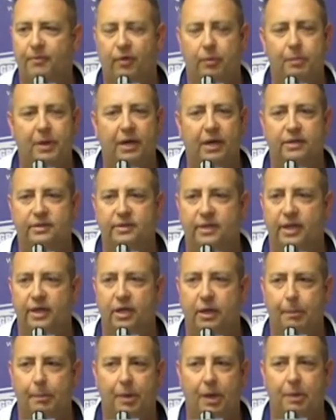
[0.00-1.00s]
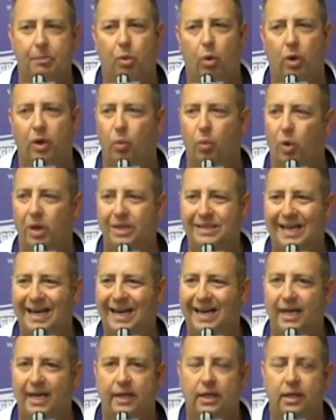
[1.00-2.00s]
For me to sit here and pinpoint one
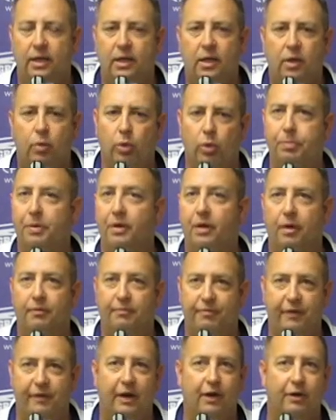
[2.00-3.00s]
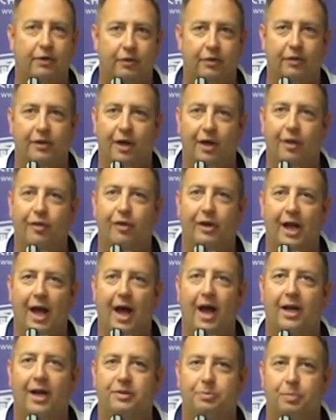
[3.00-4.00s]
guy would be unfair to the other
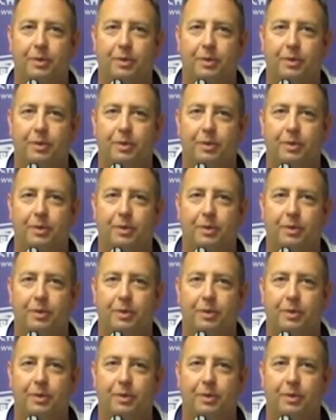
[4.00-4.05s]
guys,